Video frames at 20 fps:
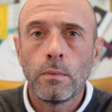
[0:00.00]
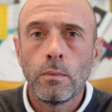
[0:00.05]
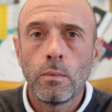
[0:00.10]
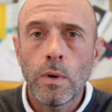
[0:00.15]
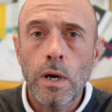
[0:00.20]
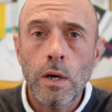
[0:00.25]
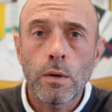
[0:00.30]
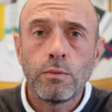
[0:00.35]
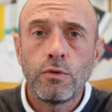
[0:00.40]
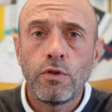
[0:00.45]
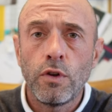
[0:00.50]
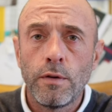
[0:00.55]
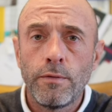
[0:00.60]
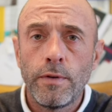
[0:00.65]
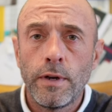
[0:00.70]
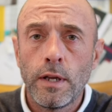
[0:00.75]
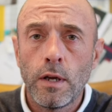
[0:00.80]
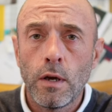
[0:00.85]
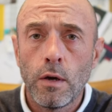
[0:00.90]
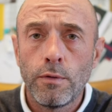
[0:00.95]
Welcome to the
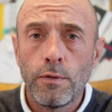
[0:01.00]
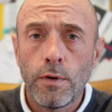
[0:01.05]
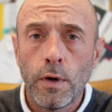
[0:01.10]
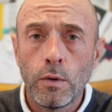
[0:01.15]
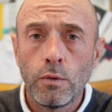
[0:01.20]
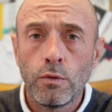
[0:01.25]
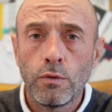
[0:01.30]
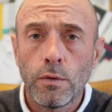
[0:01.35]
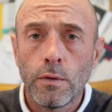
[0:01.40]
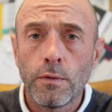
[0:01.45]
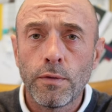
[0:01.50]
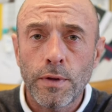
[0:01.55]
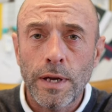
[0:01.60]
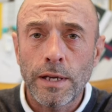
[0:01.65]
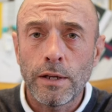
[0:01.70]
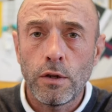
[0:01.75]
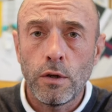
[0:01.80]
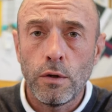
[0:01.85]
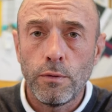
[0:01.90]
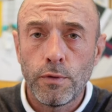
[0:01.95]
video folks,
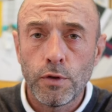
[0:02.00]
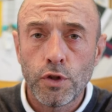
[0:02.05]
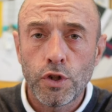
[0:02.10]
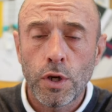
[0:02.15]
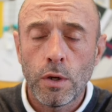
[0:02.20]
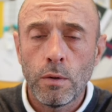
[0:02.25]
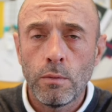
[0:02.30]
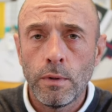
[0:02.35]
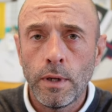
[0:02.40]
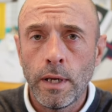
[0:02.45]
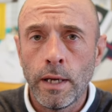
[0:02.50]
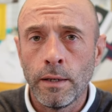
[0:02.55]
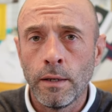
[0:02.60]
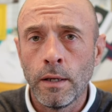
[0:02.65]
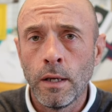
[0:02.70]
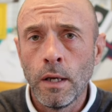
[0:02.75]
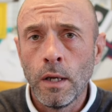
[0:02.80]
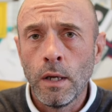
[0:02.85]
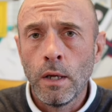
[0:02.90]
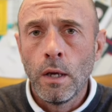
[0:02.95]
thank you for tuning in.